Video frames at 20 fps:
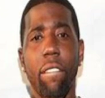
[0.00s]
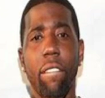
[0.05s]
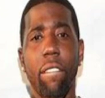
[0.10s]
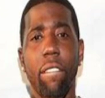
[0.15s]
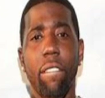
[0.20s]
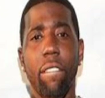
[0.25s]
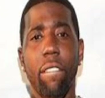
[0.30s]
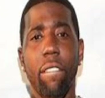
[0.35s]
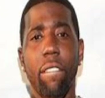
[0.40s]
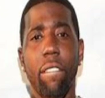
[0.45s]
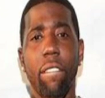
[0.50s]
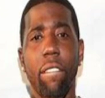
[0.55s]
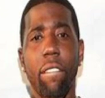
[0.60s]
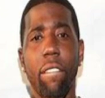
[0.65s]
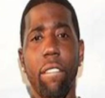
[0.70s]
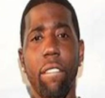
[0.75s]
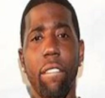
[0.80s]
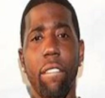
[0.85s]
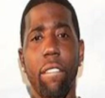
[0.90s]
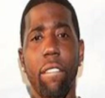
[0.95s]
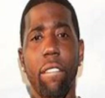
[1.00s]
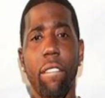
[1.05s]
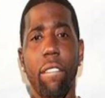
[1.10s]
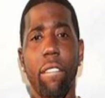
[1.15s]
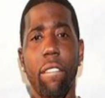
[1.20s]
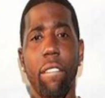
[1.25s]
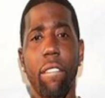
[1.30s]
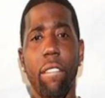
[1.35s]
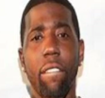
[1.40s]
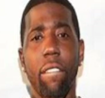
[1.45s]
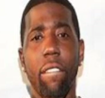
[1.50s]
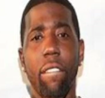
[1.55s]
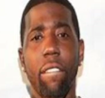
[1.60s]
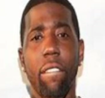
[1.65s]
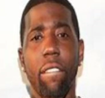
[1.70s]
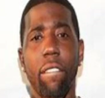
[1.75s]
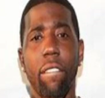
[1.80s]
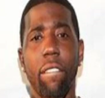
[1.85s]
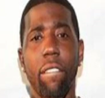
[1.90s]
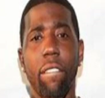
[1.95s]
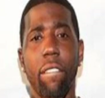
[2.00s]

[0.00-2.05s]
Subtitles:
[no speech]